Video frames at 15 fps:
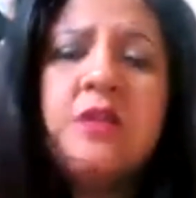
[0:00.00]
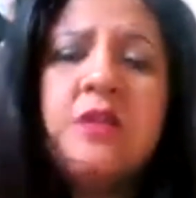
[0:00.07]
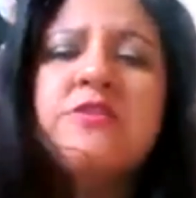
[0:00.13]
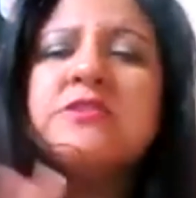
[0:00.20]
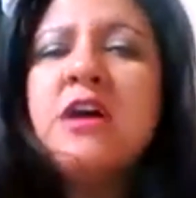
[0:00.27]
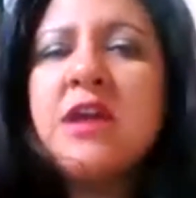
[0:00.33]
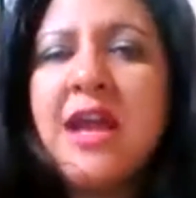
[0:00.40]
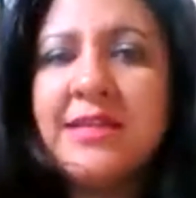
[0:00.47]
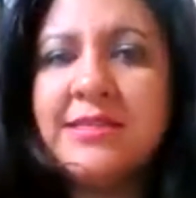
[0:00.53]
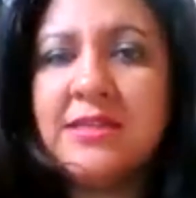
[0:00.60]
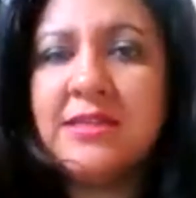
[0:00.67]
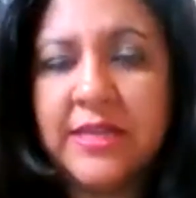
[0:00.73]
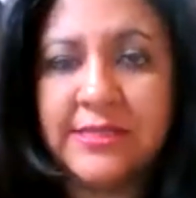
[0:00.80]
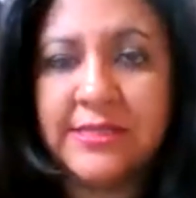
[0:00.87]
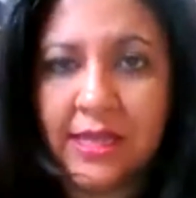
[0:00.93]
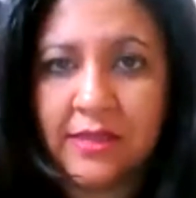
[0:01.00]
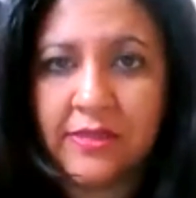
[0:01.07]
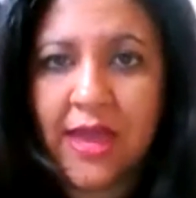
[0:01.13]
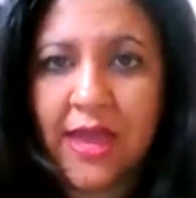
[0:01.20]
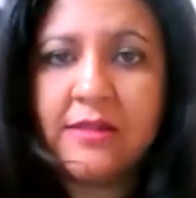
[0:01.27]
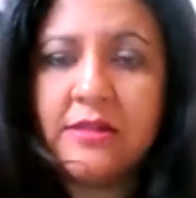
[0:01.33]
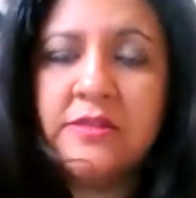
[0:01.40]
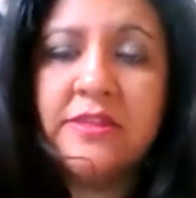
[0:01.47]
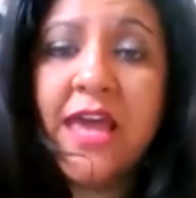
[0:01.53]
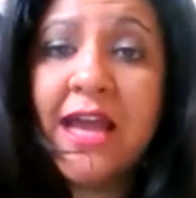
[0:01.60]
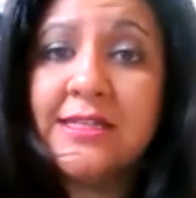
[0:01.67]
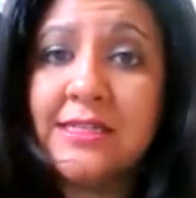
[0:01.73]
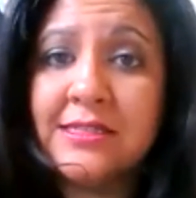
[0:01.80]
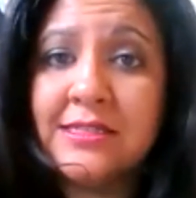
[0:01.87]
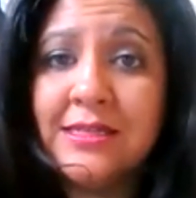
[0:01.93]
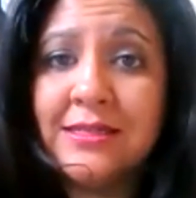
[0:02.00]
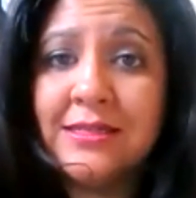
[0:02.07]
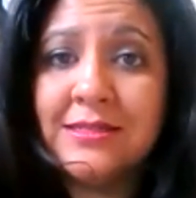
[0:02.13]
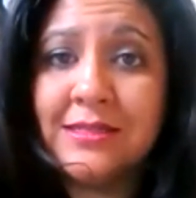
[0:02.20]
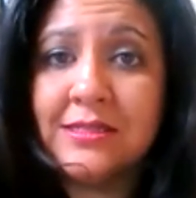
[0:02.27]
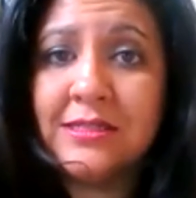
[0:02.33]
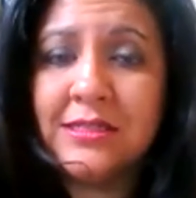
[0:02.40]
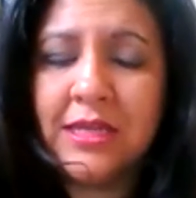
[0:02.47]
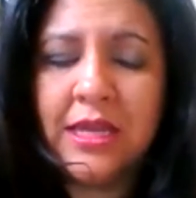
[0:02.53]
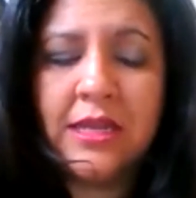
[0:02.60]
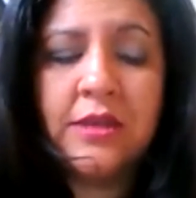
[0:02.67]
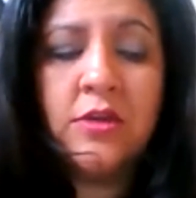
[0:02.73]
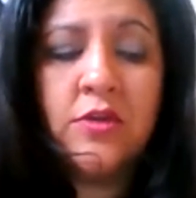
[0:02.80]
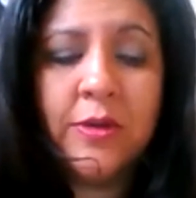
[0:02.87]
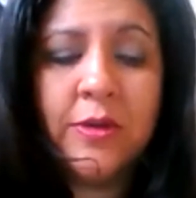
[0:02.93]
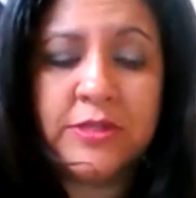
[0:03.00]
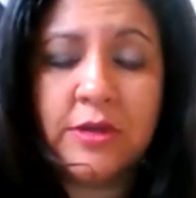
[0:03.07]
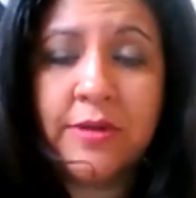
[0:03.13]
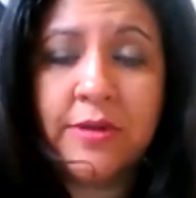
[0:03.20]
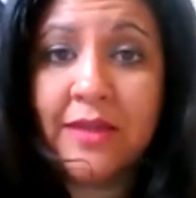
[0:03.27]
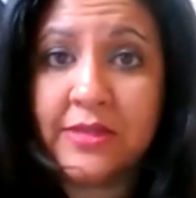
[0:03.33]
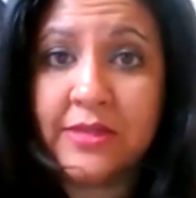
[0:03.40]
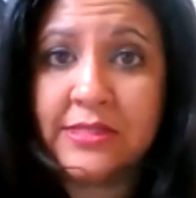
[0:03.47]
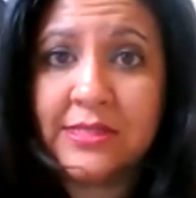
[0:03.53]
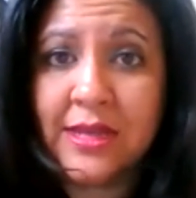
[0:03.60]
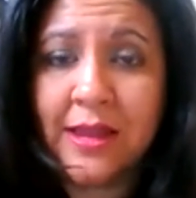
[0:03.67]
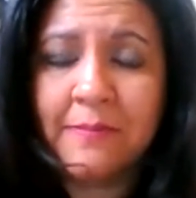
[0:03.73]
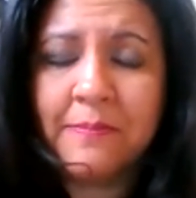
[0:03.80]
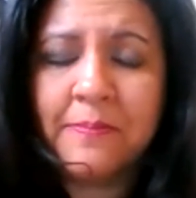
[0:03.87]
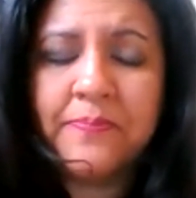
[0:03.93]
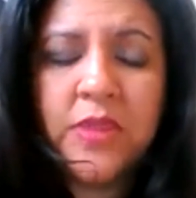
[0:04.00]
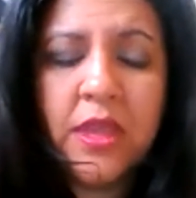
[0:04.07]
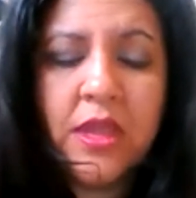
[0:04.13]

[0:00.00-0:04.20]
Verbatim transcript: There's all kinds of things like that. That doesn't exist in crypto at this time.